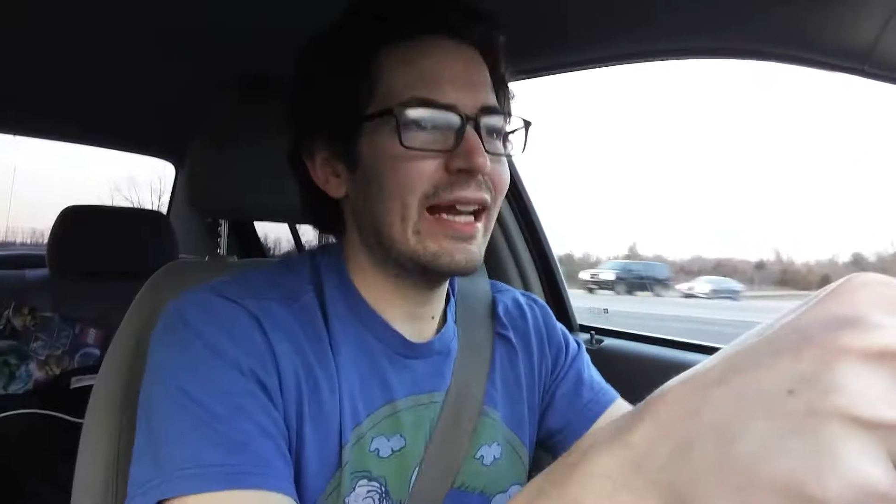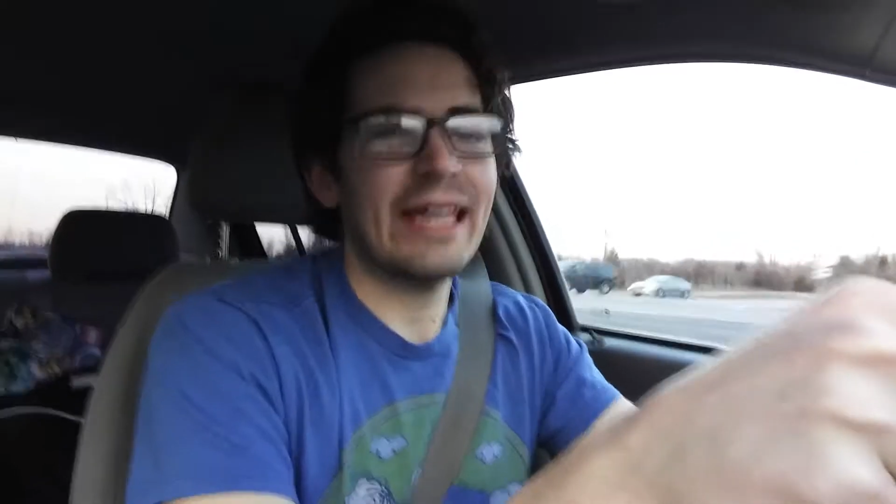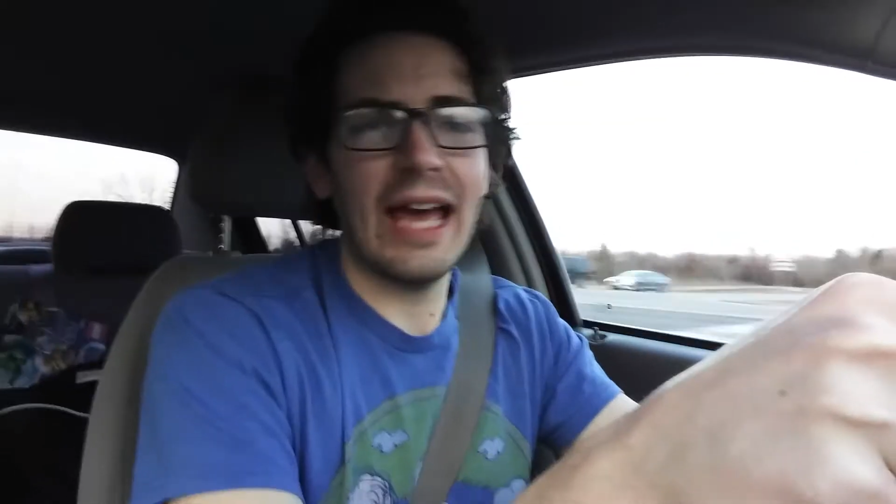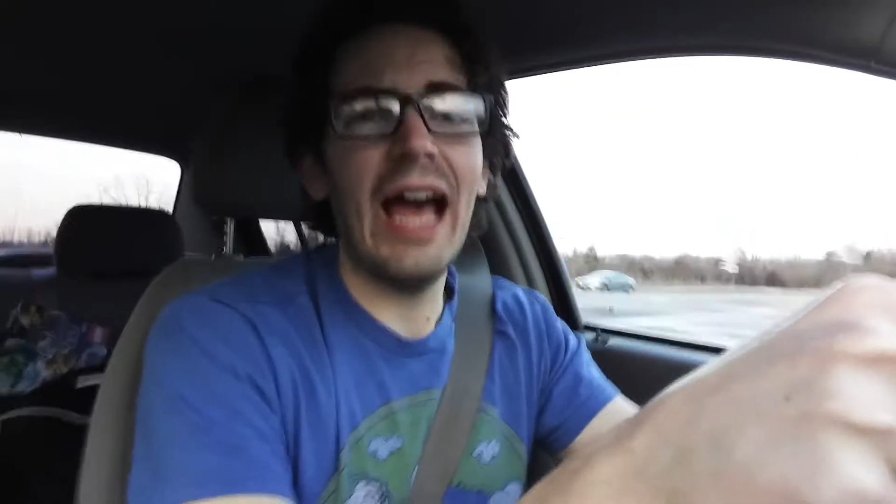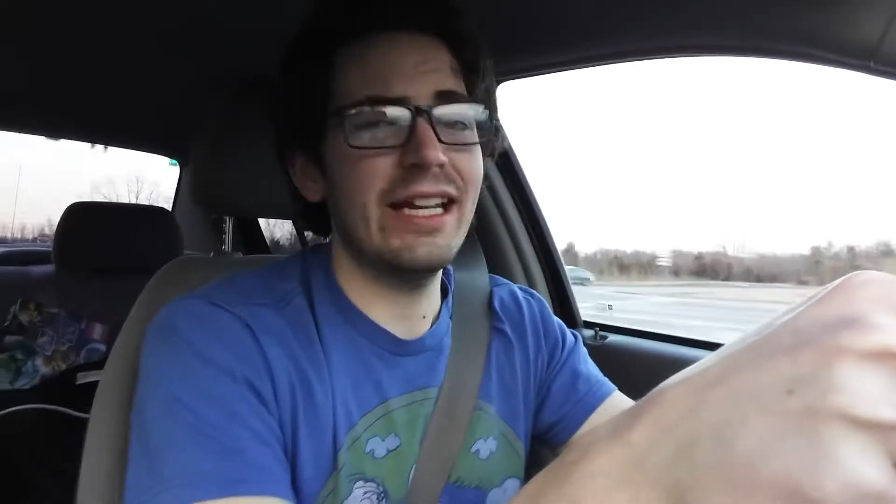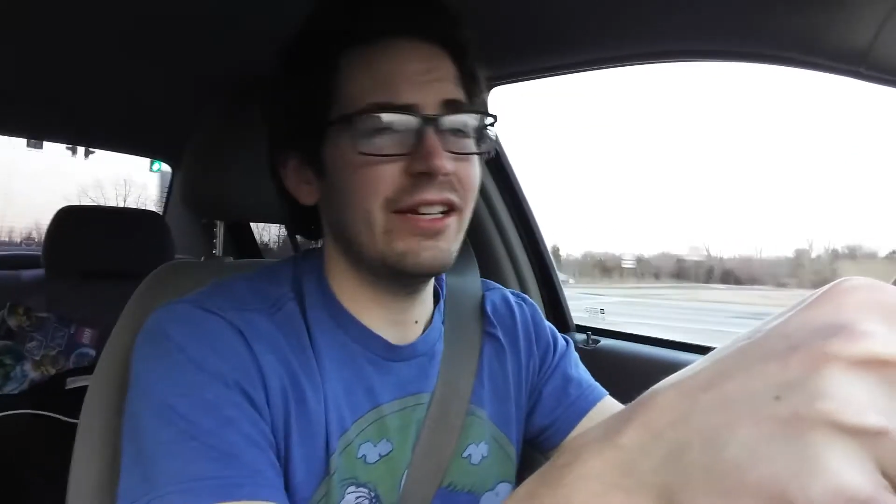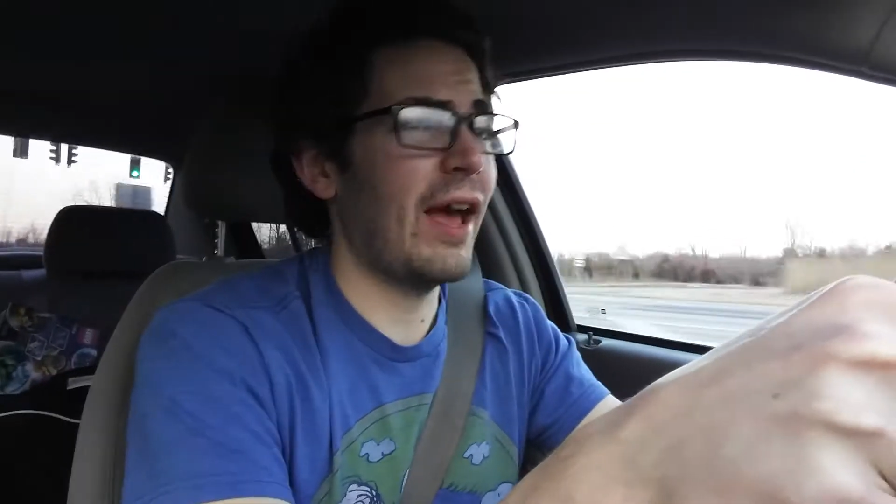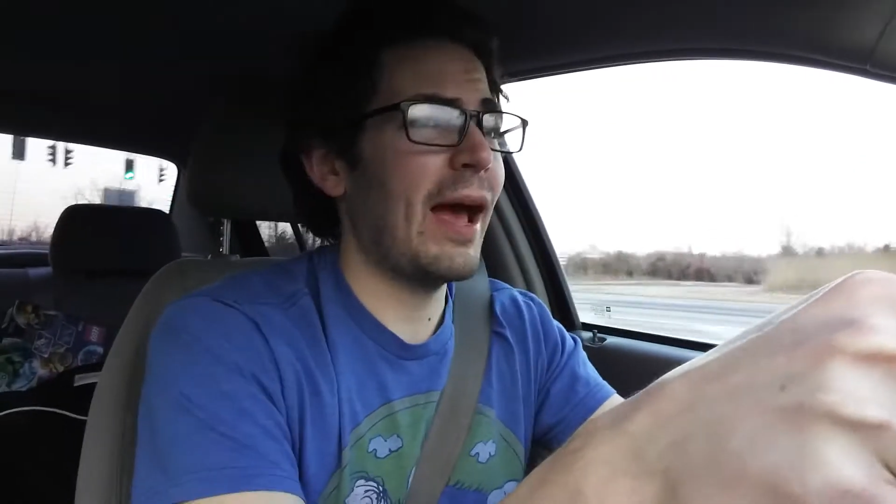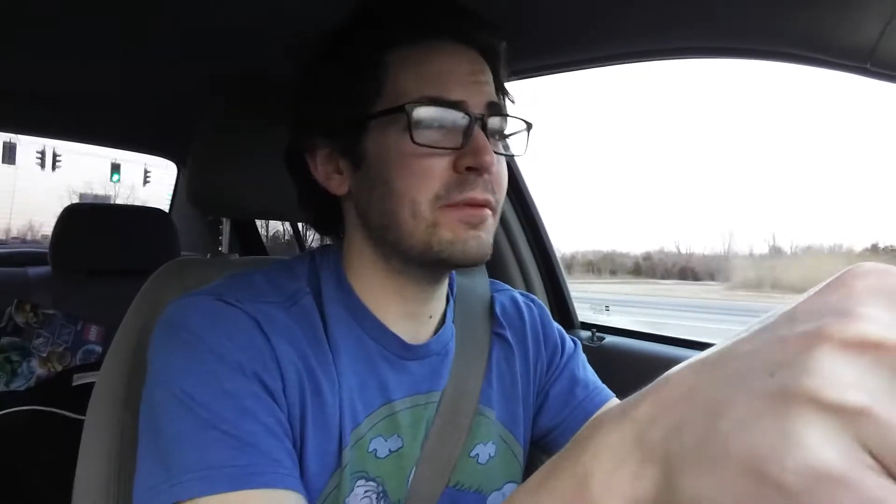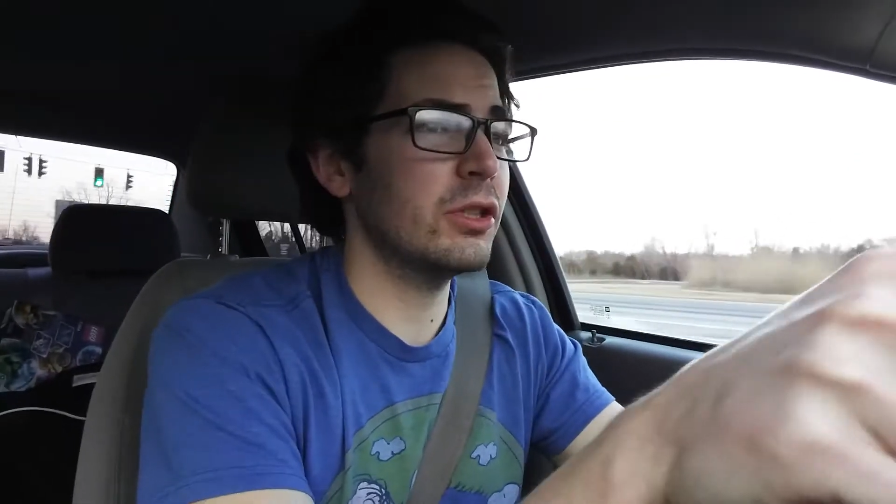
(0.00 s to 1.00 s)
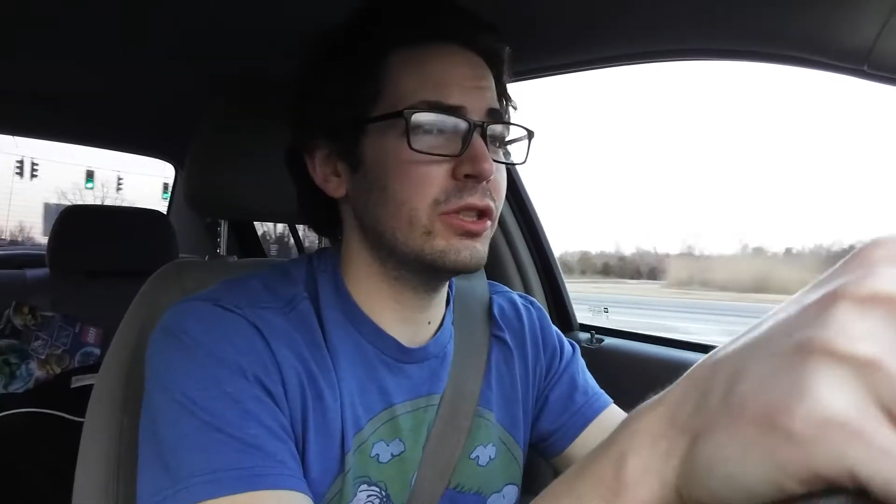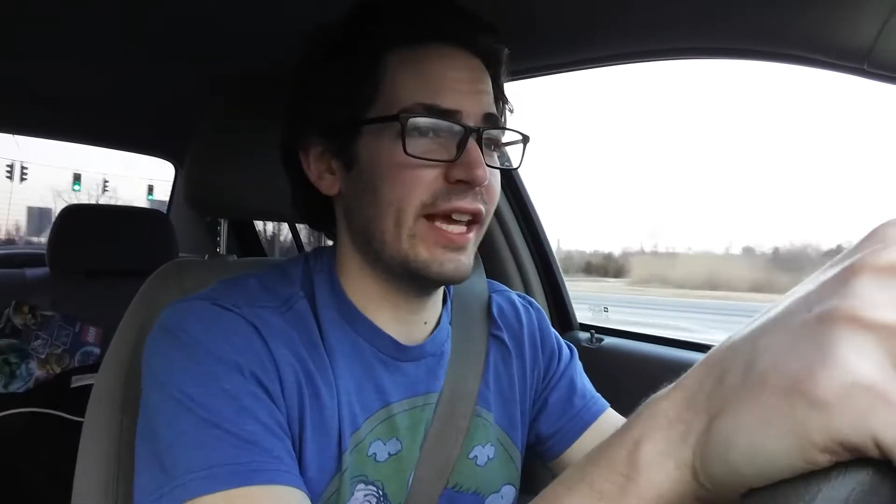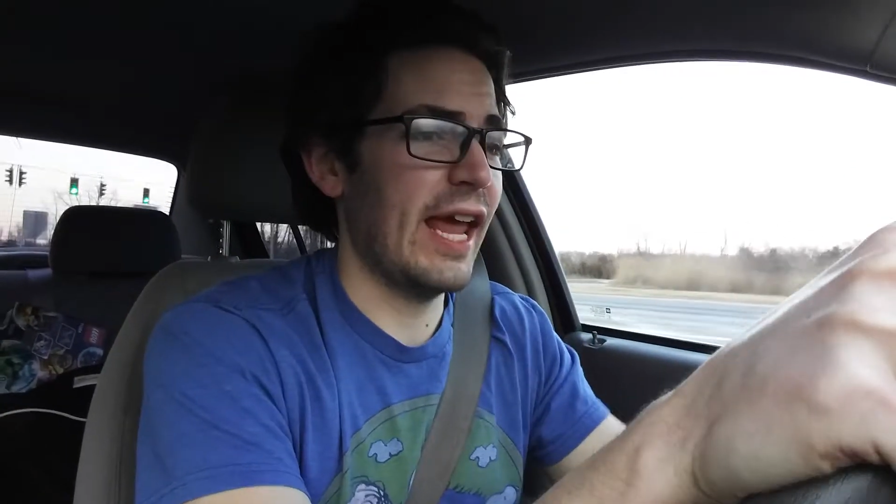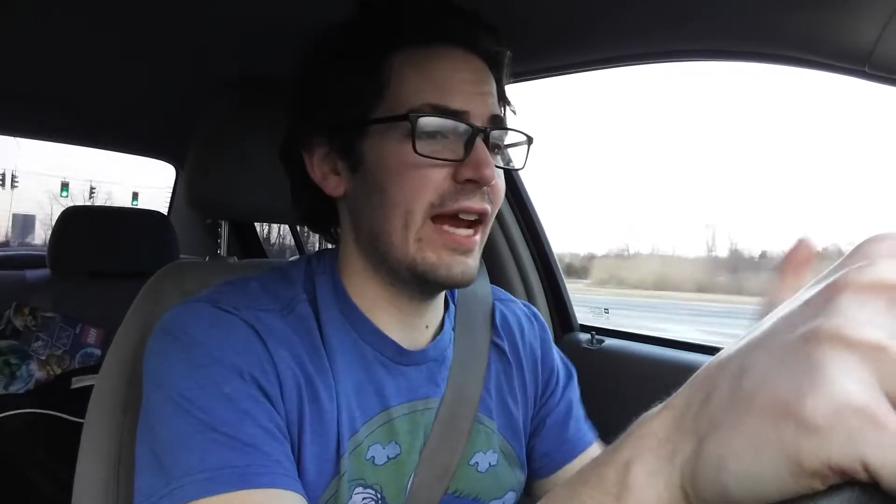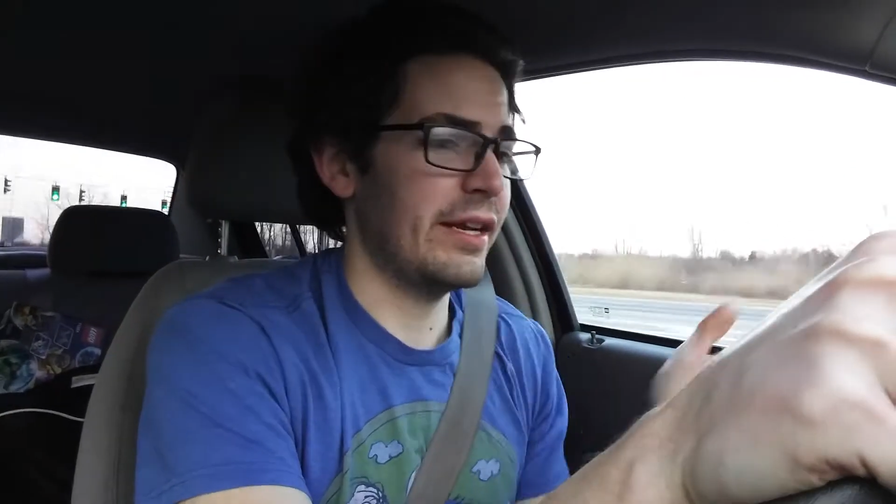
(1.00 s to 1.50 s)
and I kind of
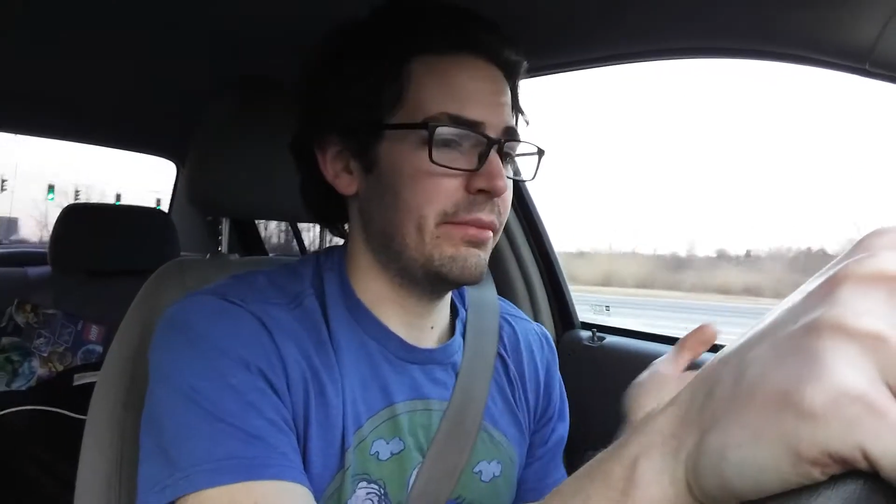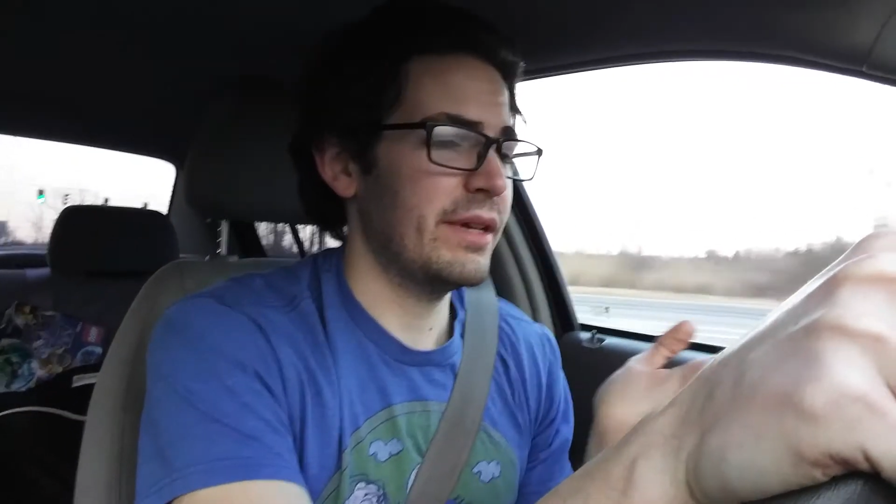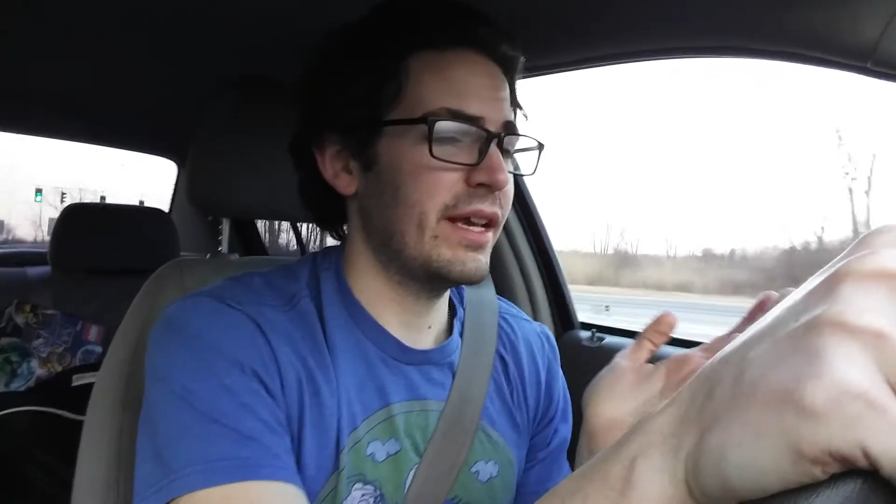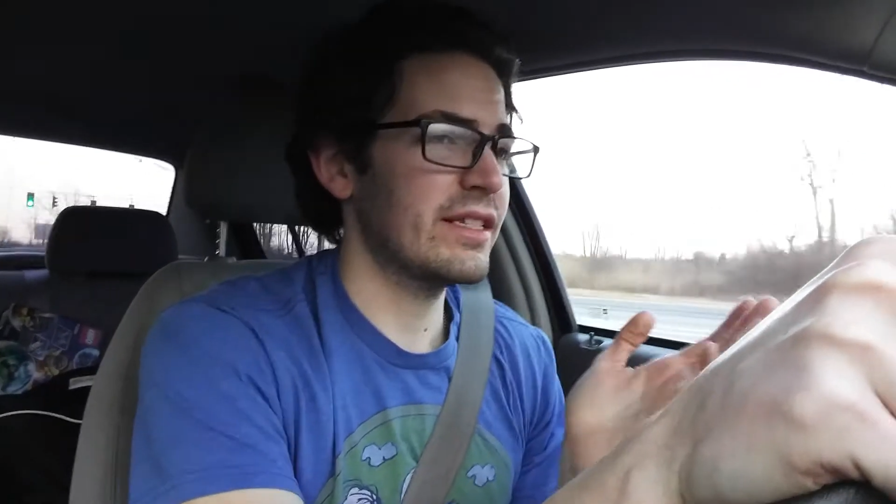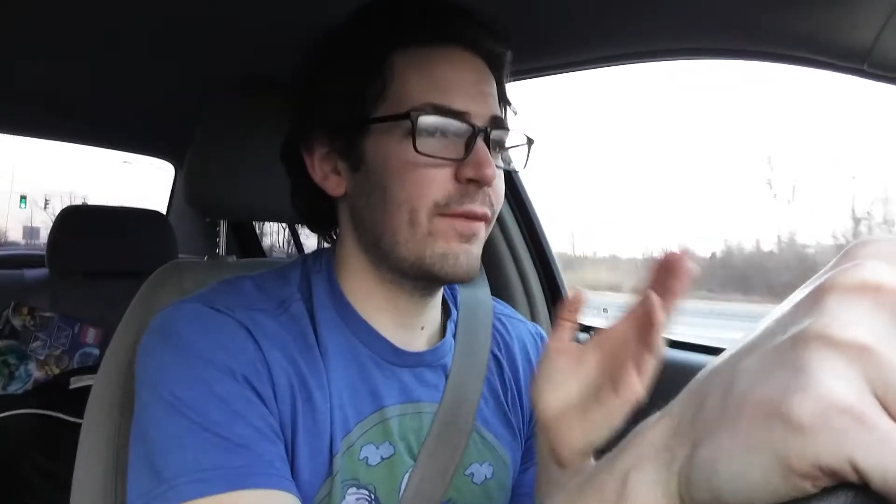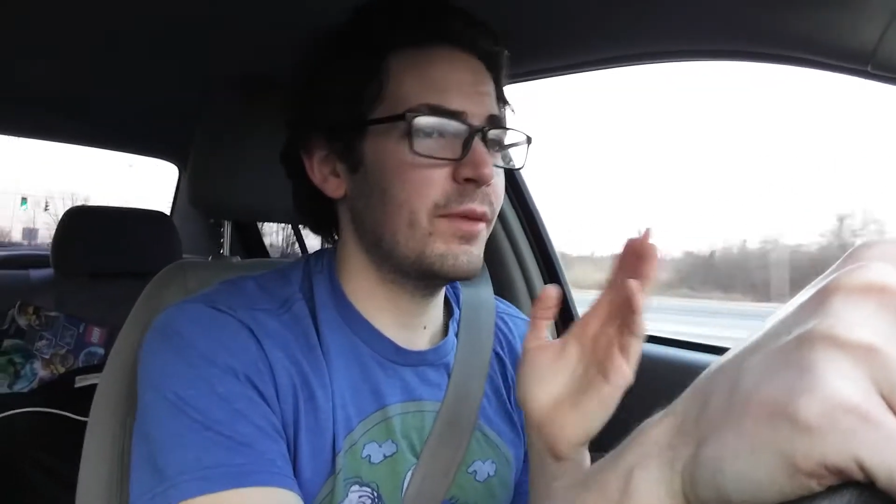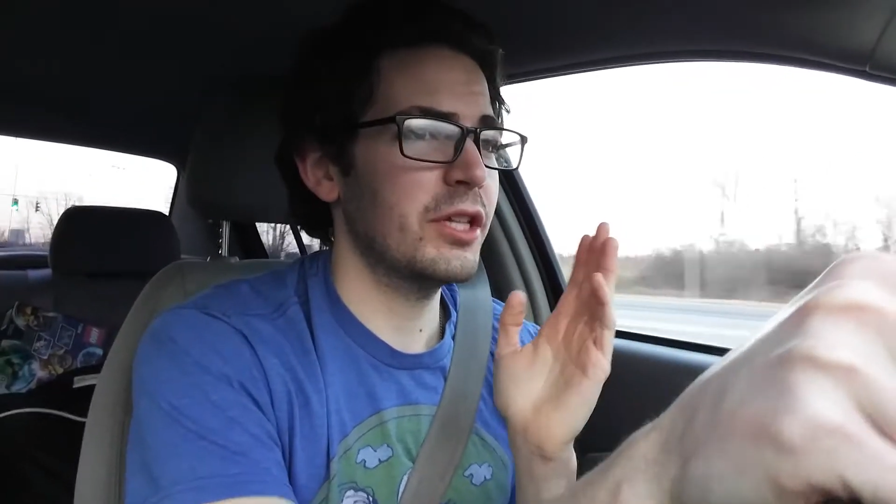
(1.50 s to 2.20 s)
absolutely hate it because I've